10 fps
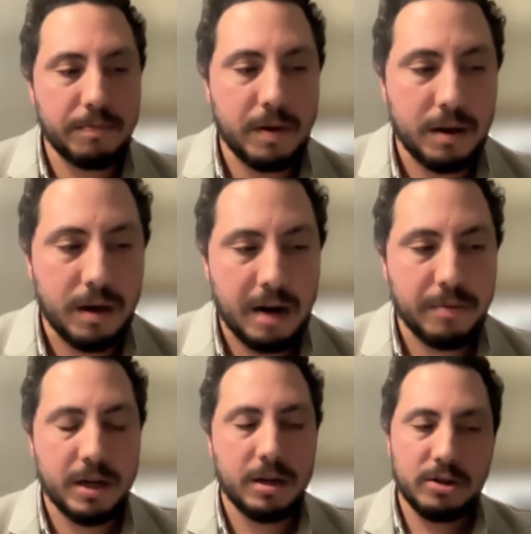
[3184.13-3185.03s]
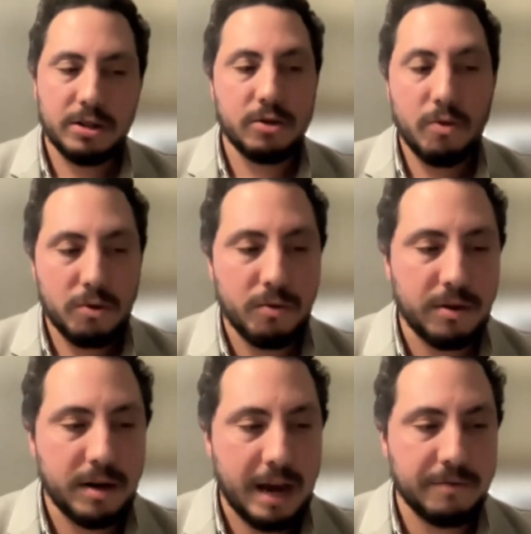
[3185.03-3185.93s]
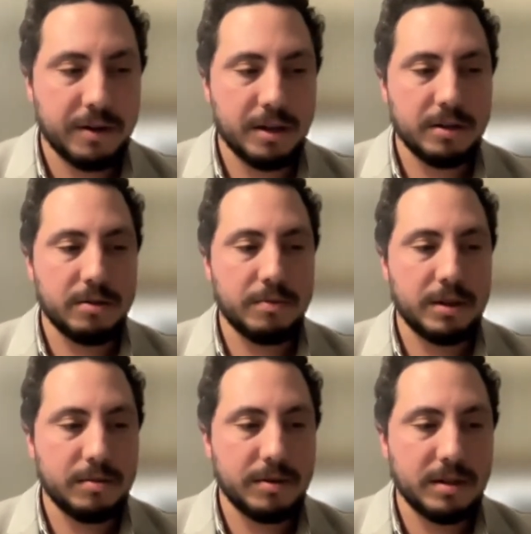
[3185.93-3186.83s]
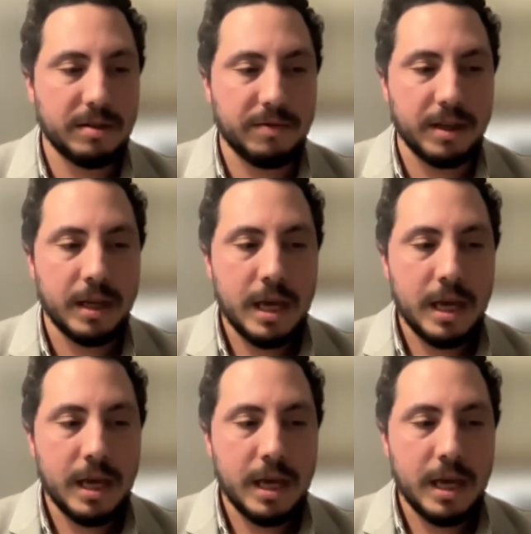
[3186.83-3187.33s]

Arabic countries or Northern African, to be specific.